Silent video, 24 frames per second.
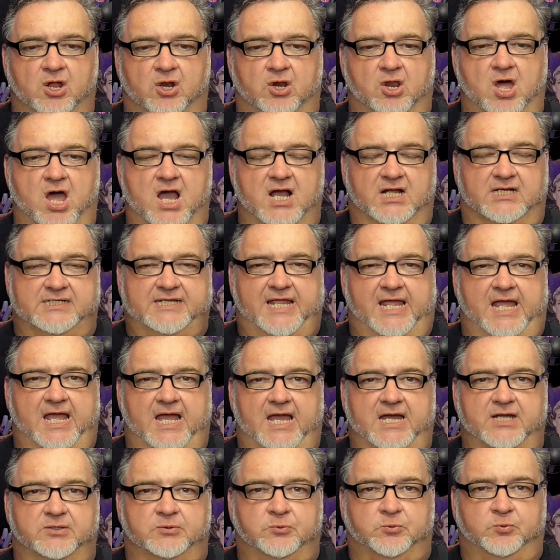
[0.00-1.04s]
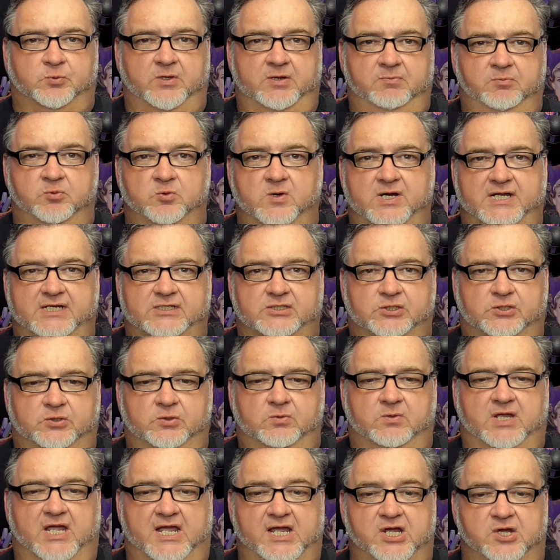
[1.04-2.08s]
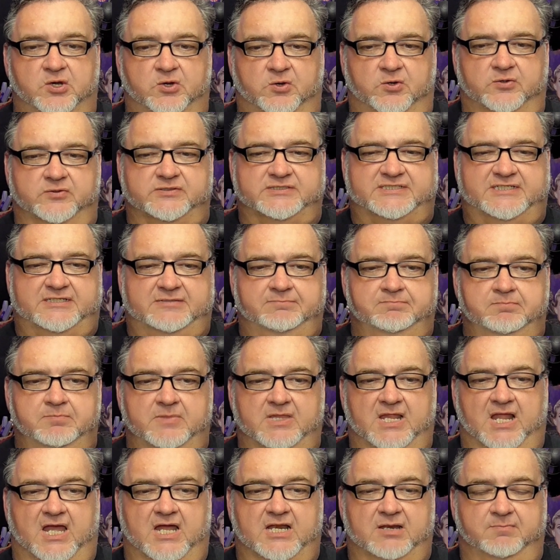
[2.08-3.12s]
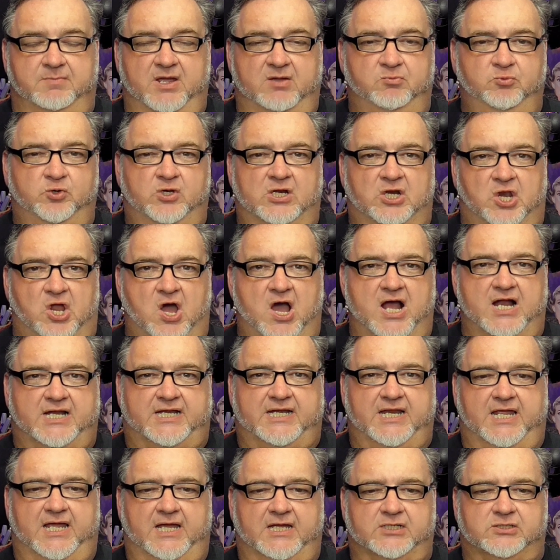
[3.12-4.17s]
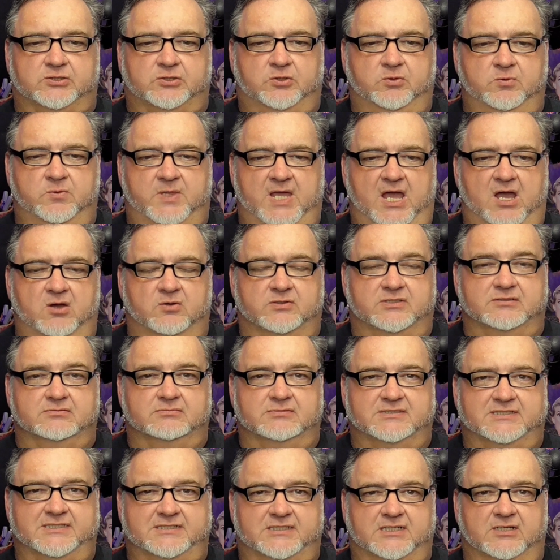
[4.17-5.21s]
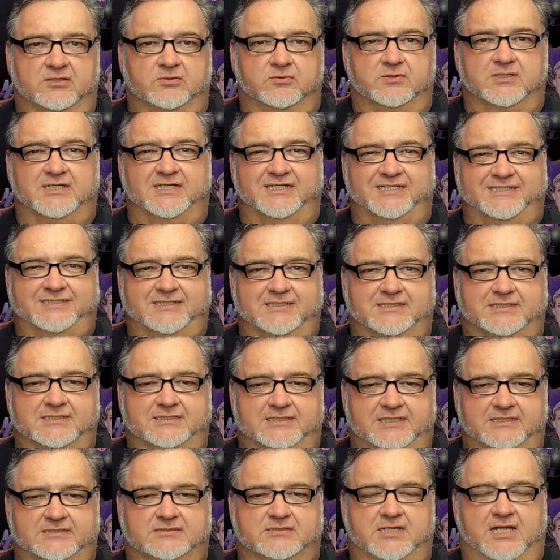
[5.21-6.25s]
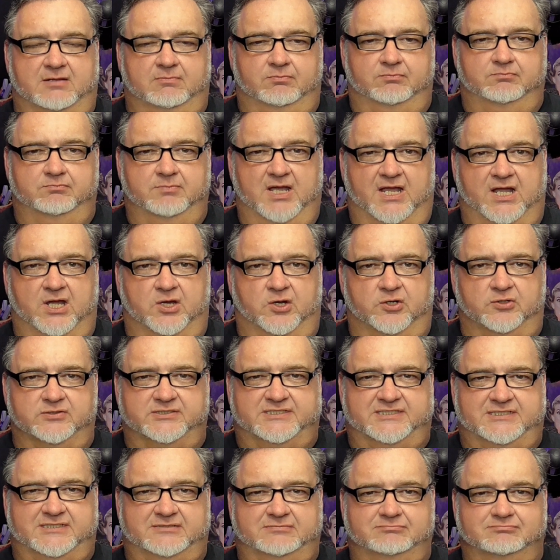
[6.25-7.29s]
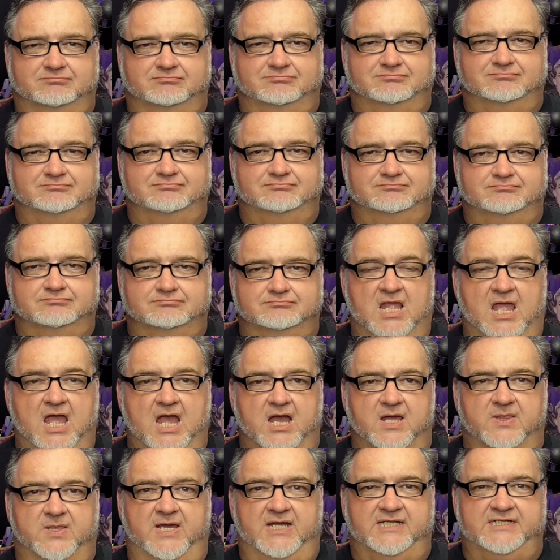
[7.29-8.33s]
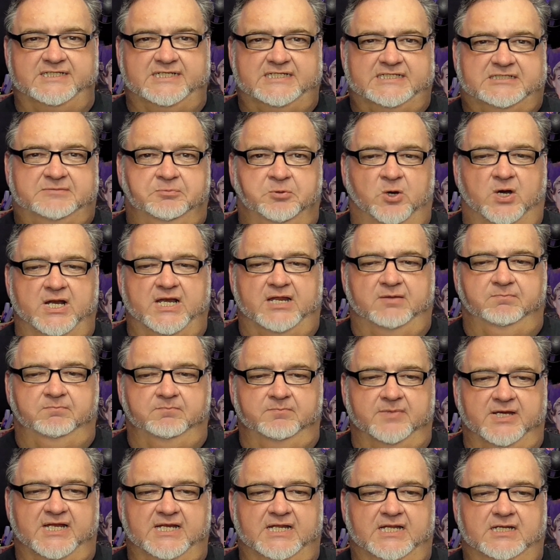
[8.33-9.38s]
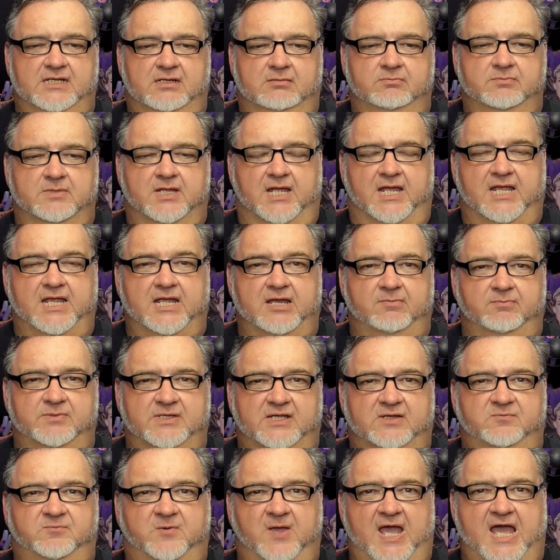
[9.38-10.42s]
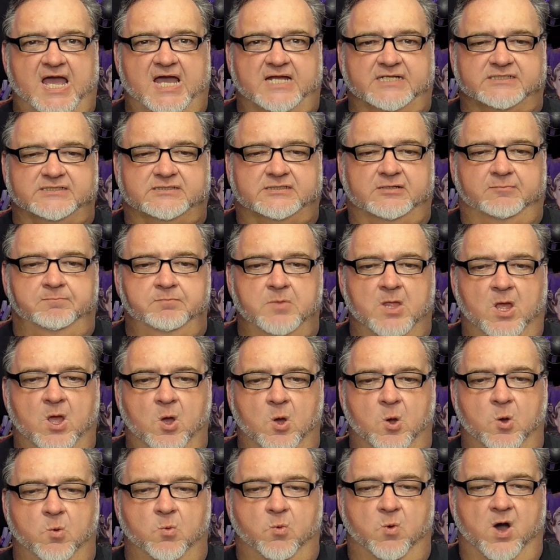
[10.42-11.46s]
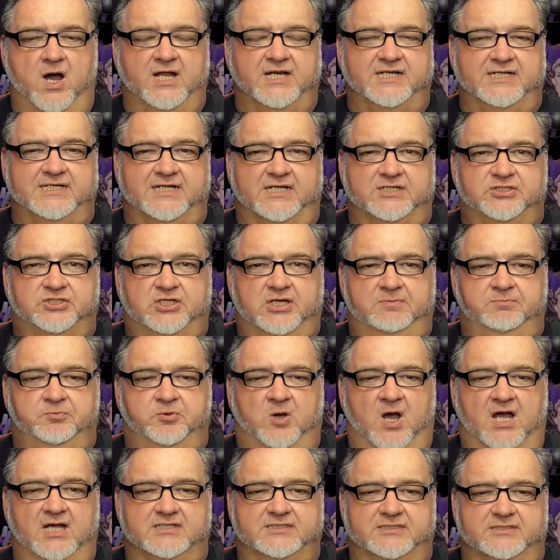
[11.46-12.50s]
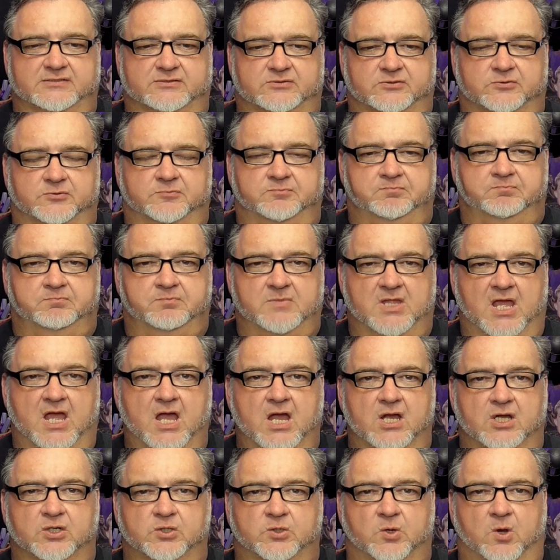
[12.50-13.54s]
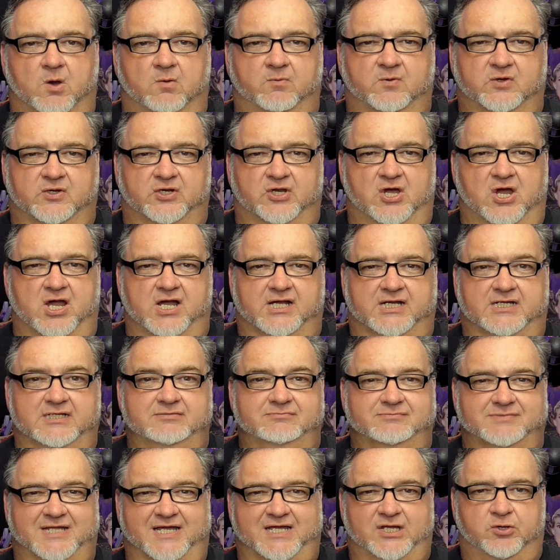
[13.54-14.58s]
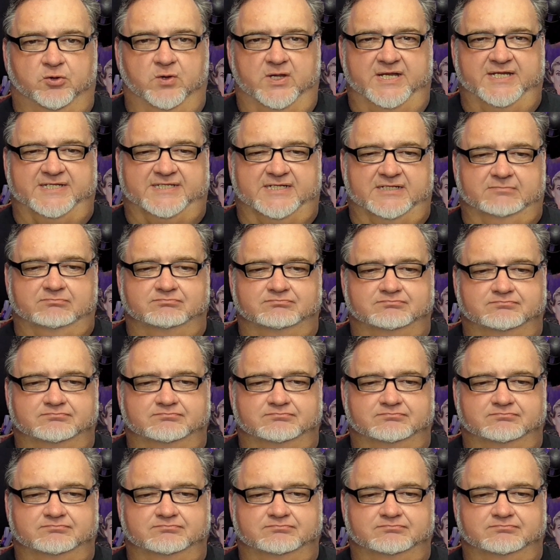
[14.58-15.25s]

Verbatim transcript: locked at 3.2 GHz and the memory locked at 2,666 MHz. That disappointed many AMD fans who wanted a cheap processor to overclock like crazy.